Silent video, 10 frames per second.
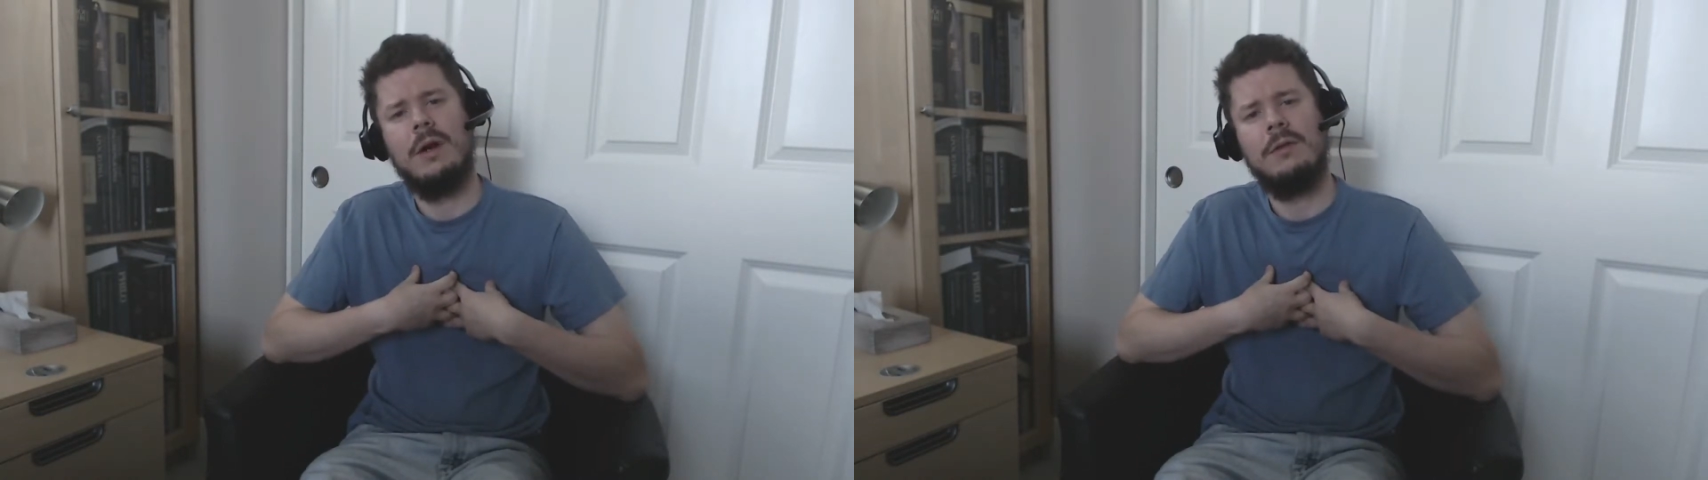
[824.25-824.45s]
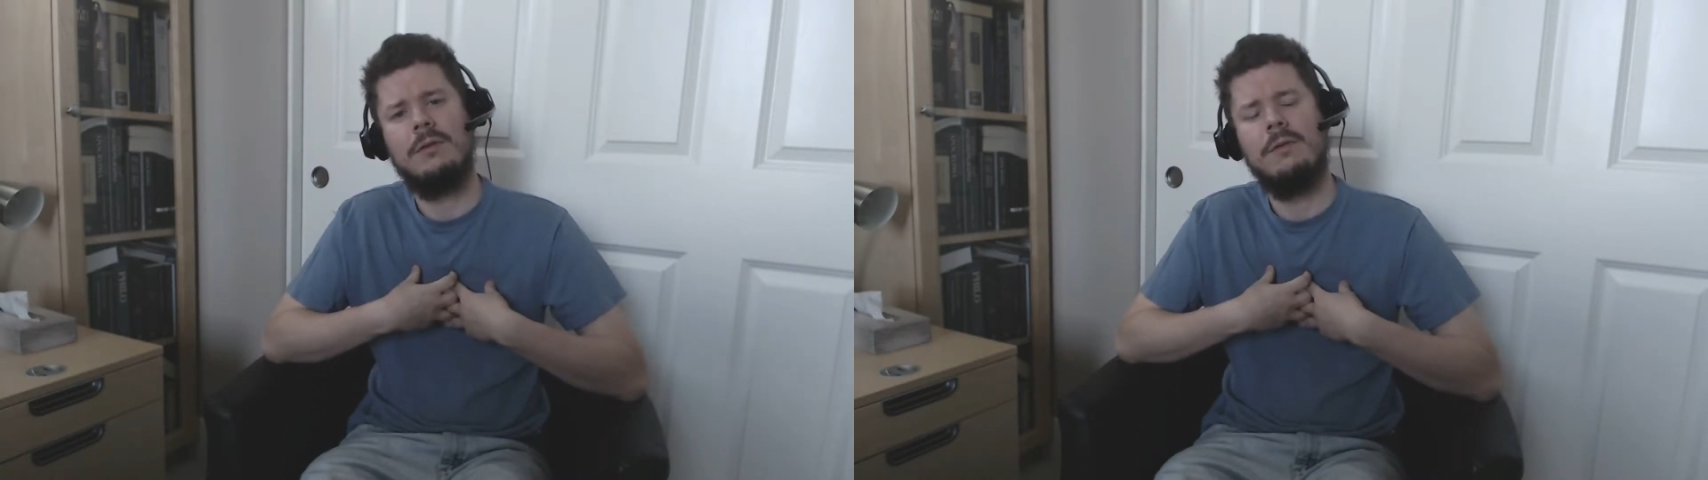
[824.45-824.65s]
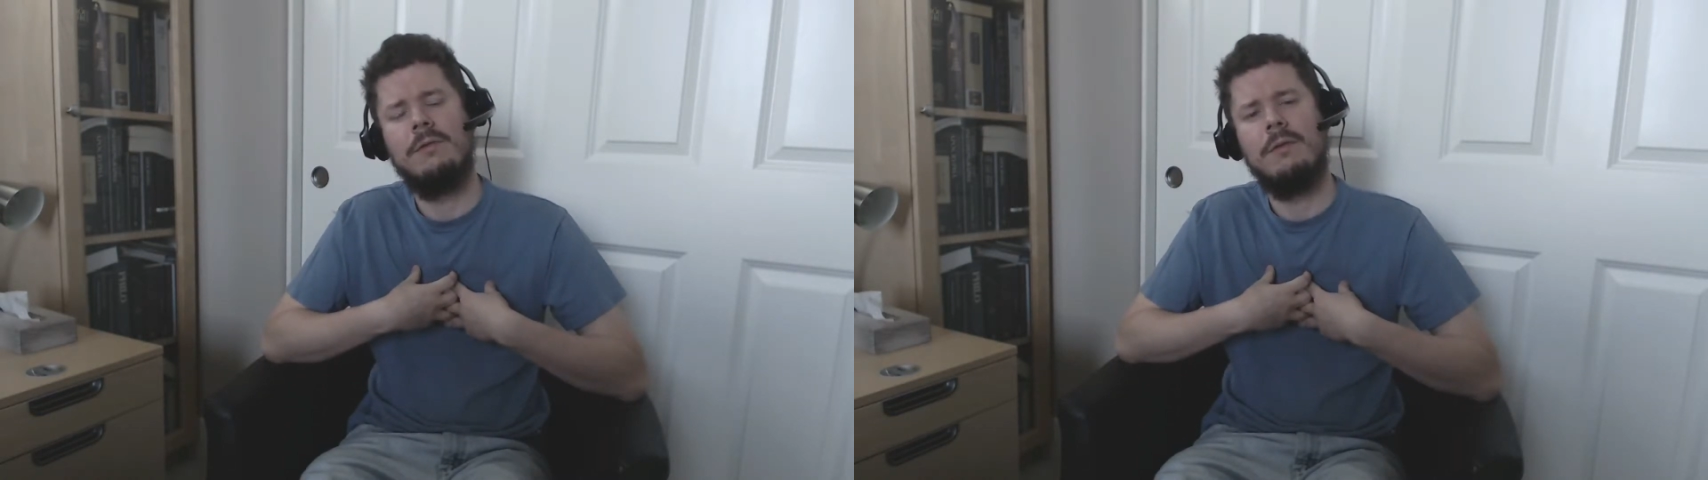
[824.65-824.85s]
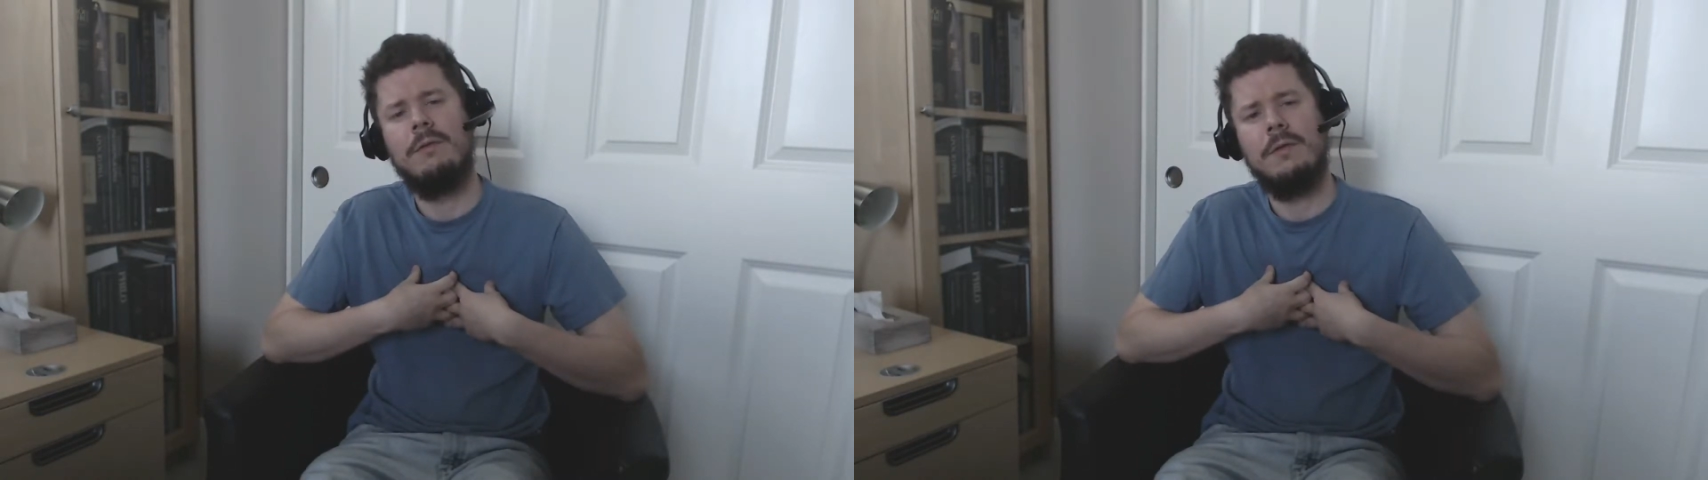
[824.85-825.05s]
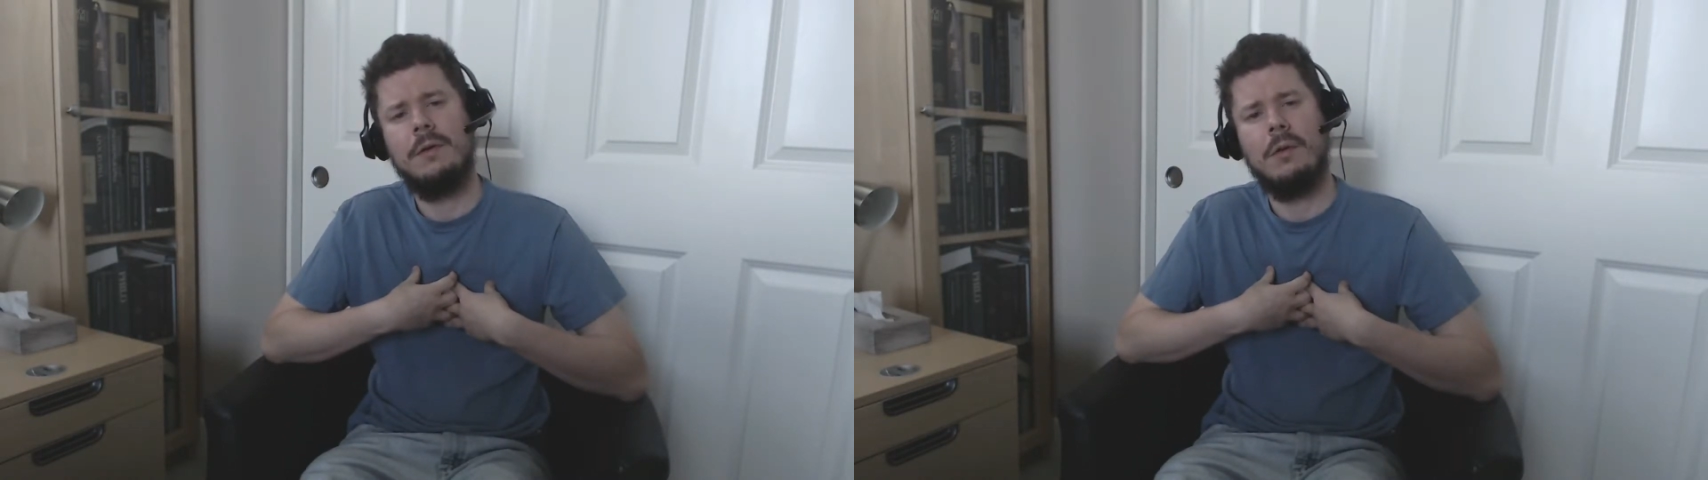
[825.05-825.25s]
us to
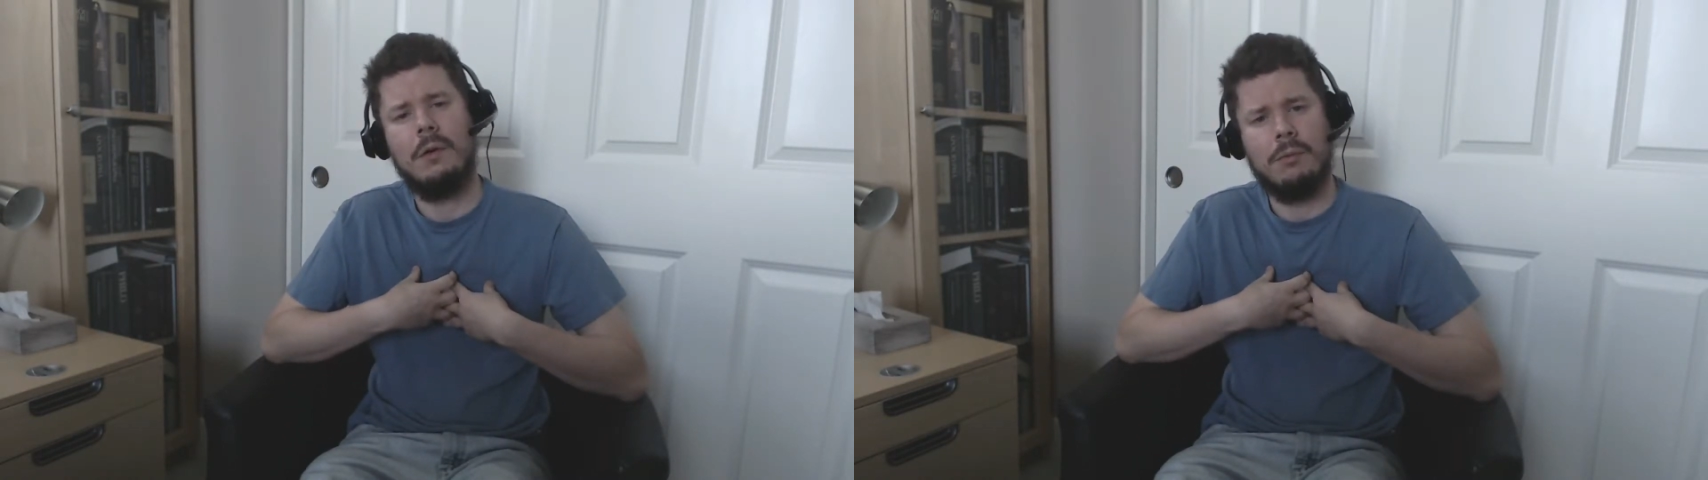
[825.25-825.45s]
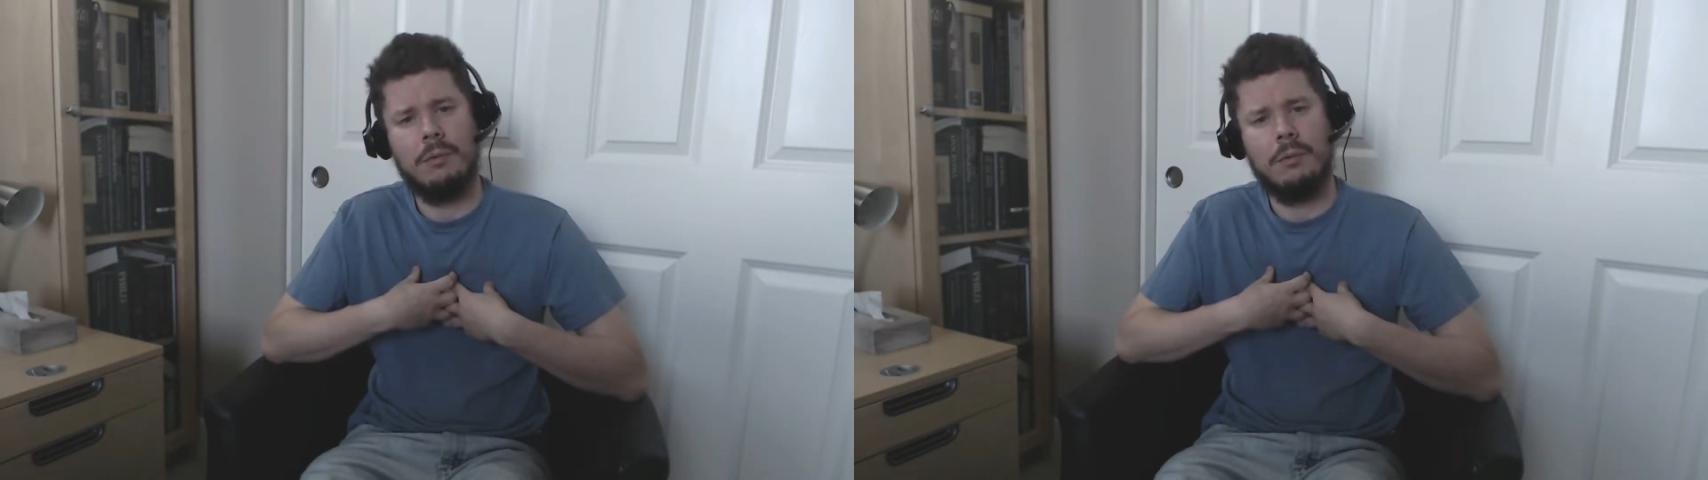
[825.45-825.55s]
fulfill our